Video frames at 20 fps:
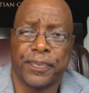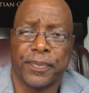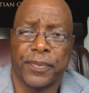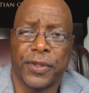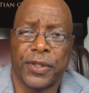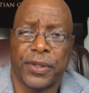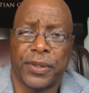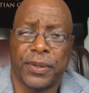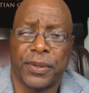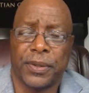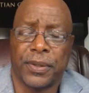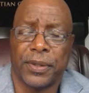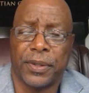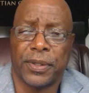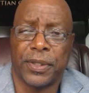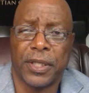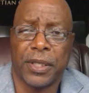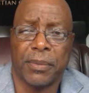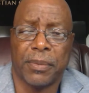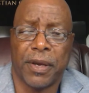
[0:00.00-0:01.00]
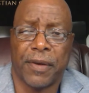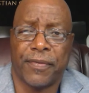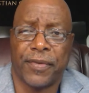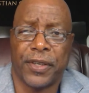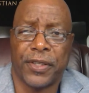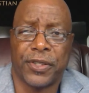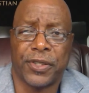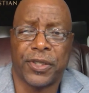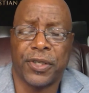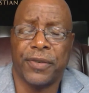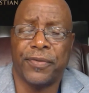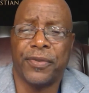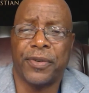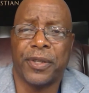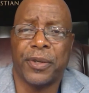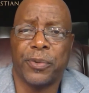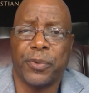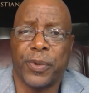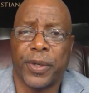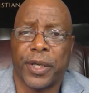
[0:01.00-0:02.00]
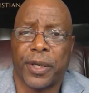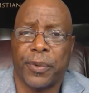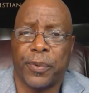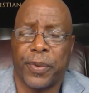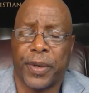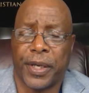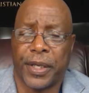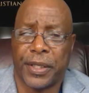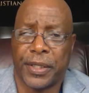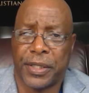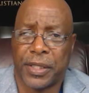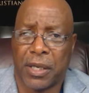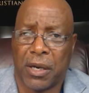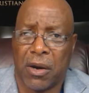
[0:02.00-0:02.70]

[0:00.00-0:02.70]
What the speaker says: seek my face, turn for their wicked ways.